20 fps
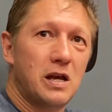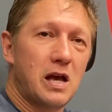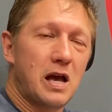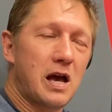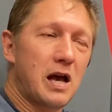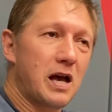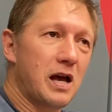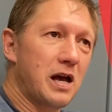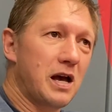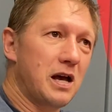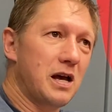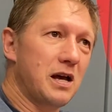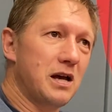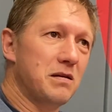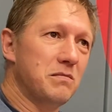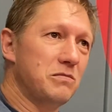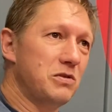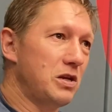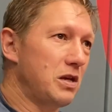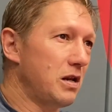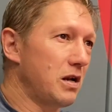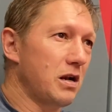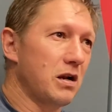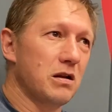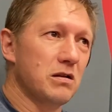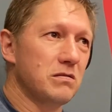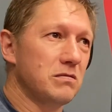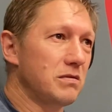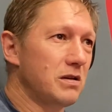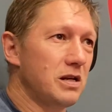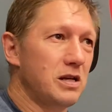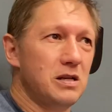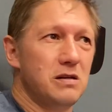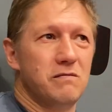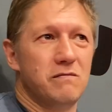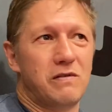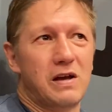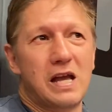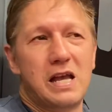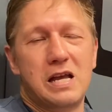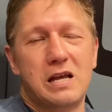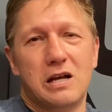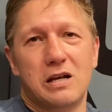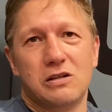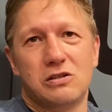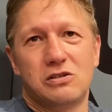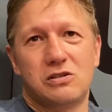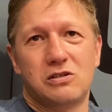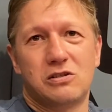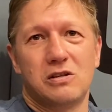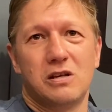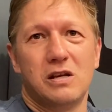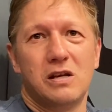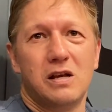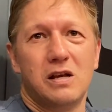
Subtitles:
and you know, in Vegas,